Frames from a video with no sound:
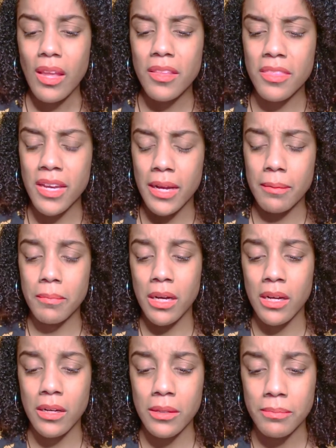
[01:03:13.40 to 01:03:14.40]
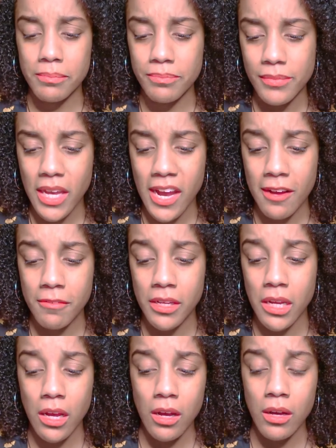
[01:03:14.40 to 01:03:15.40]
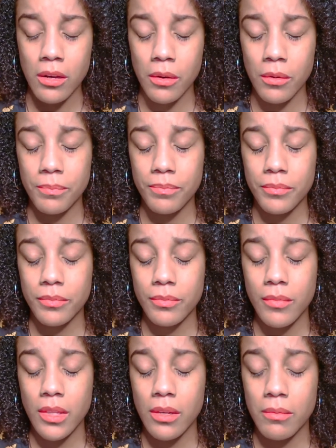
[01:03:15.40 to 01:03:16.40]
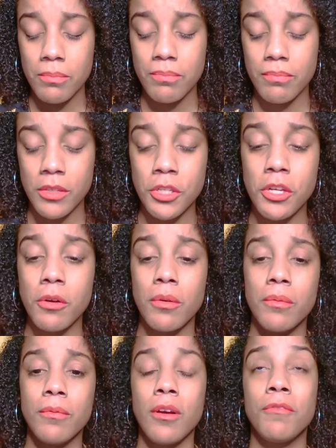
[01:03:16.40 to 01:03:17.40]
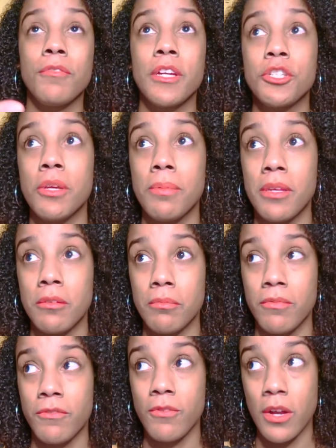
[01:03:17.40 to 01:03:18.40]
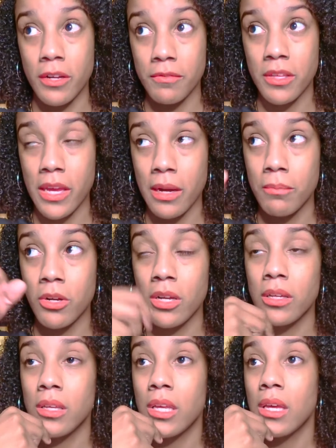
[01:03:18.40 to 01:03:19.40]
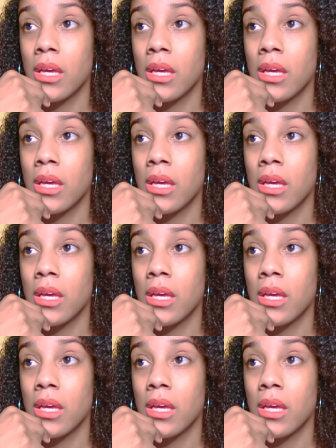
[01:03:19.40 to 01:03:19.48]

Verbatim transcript: them um, having, a, uh, you know, a friendship in front of the camera.